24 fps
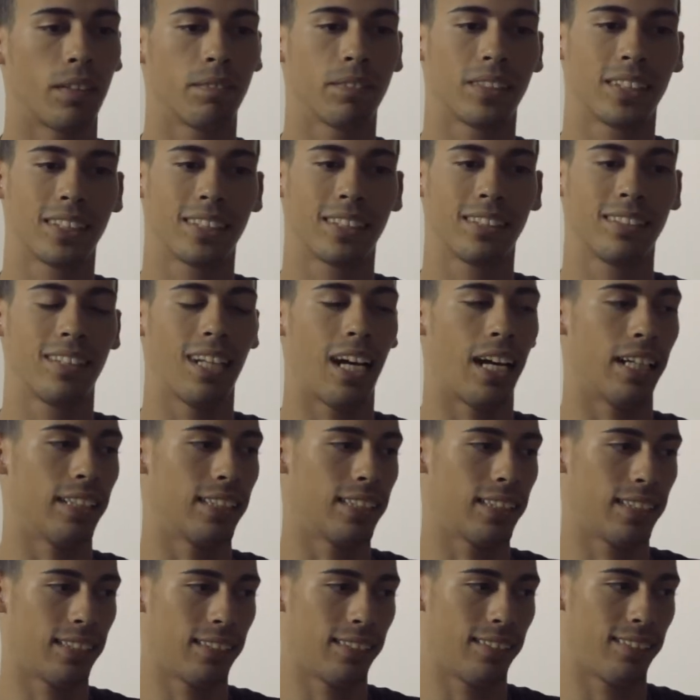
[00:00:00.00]
I'm, I,
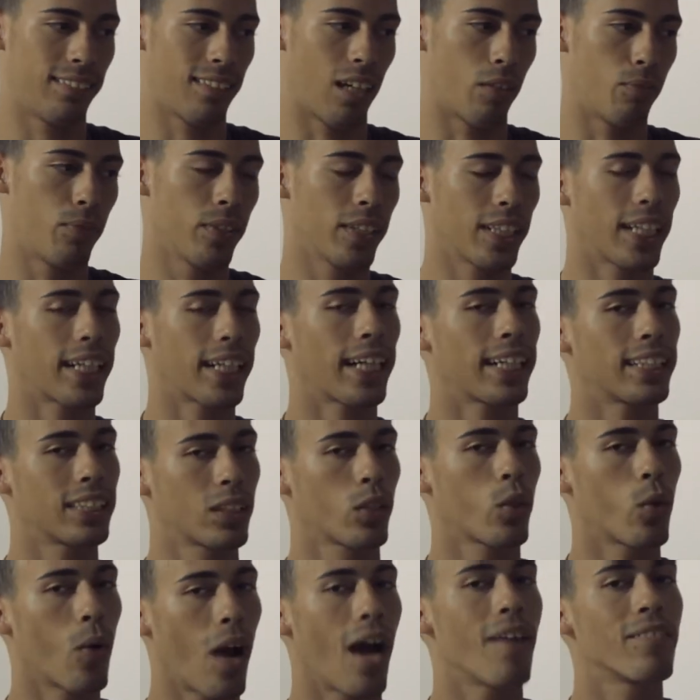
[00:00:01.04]
I feel like I
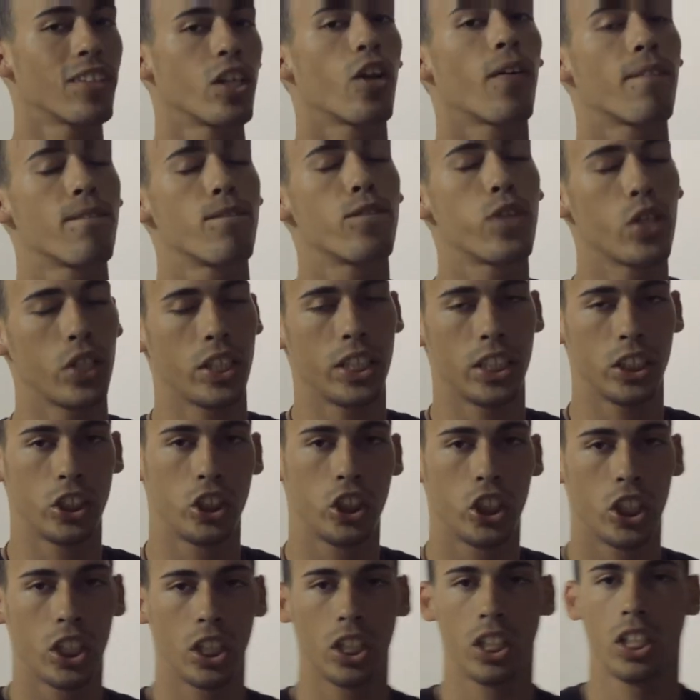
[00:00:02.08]
still don't have enough footage
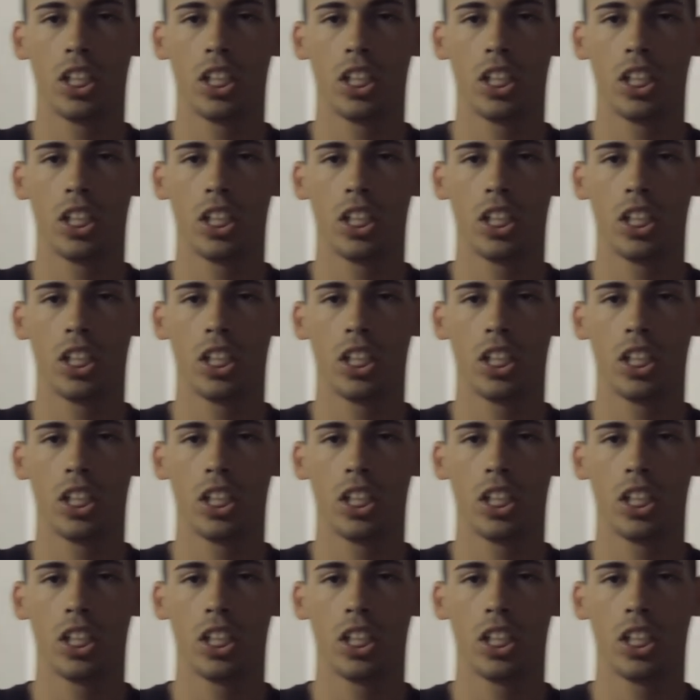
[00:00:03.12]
